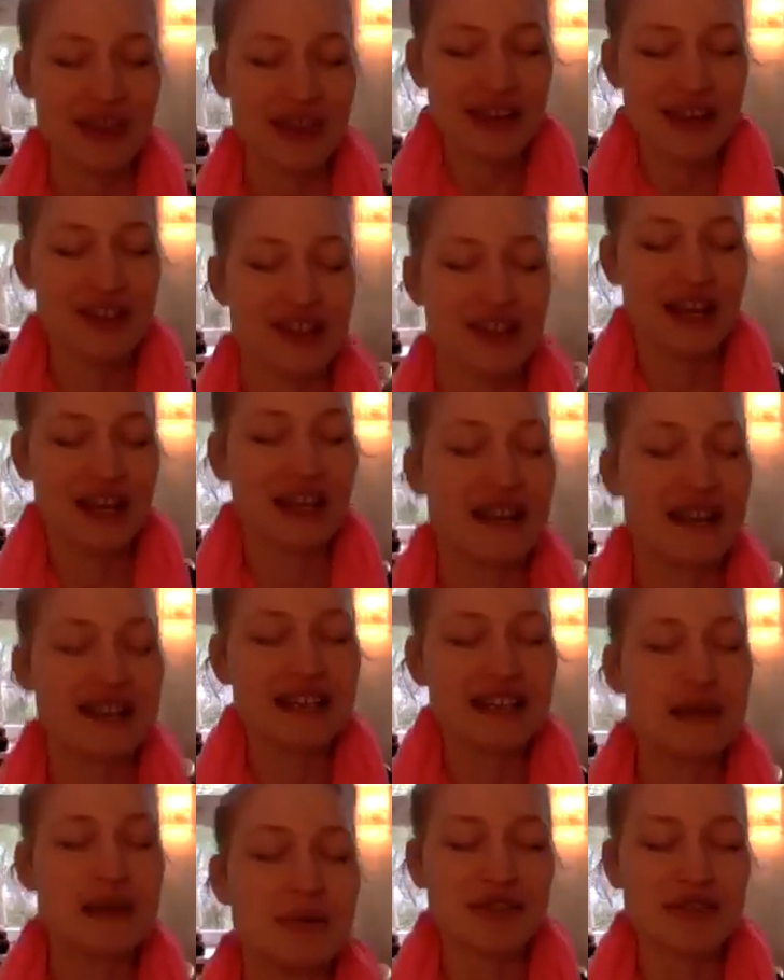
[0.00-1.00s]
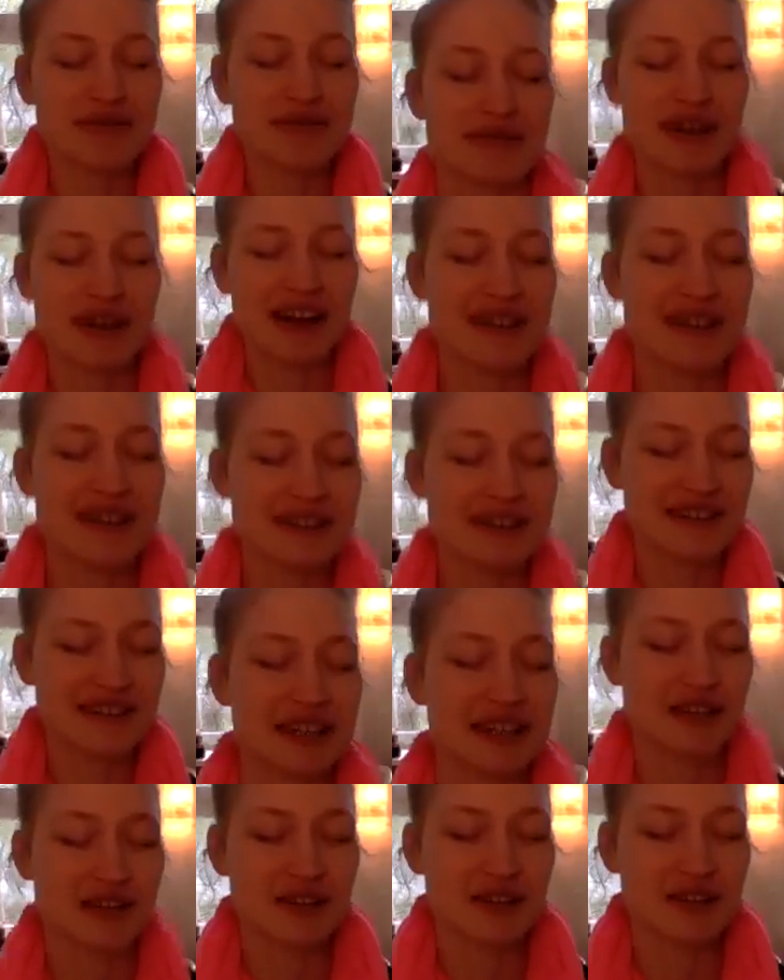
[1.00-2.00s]
Shake a little bit faster in
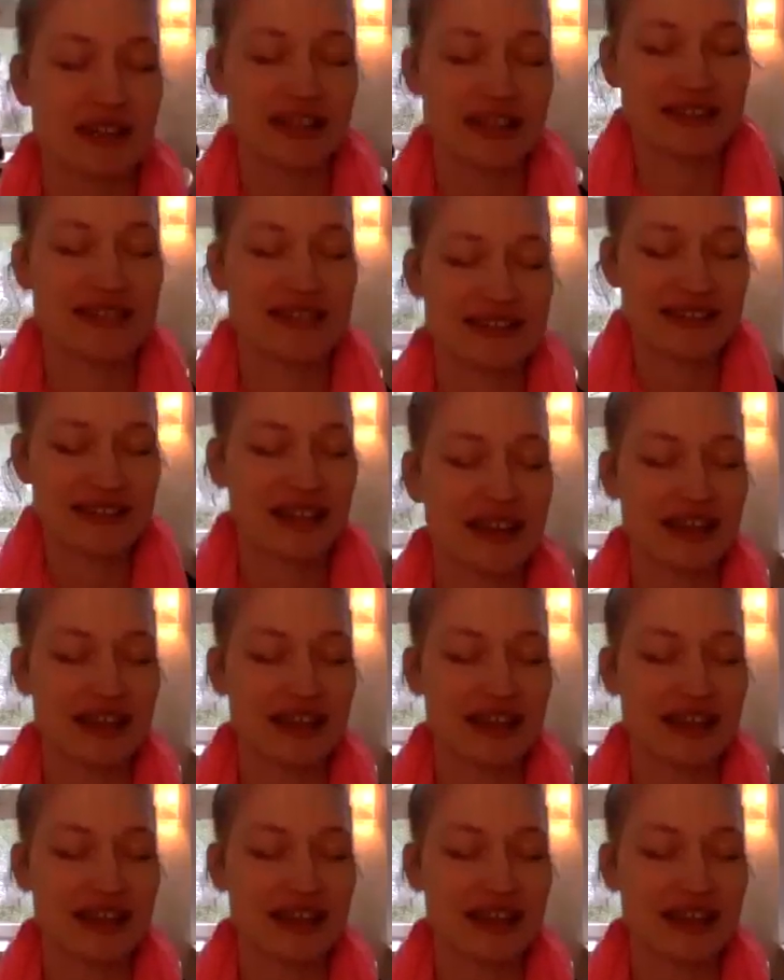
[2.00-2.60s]
your knees.